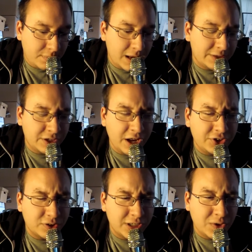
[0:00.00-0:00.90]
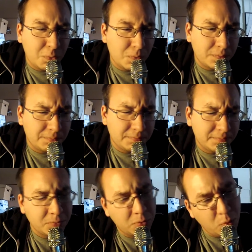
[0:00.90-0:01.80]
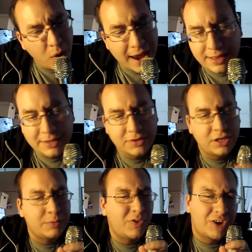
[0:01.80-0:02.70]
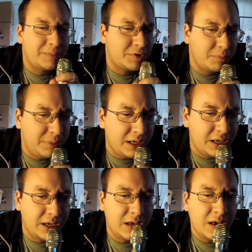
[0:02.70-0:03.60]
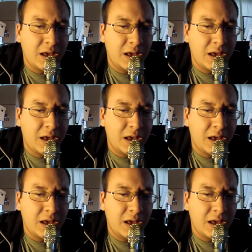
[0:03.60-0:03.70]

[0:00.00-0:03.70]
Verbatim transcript: it's an interesting way this xenomorph comes to be.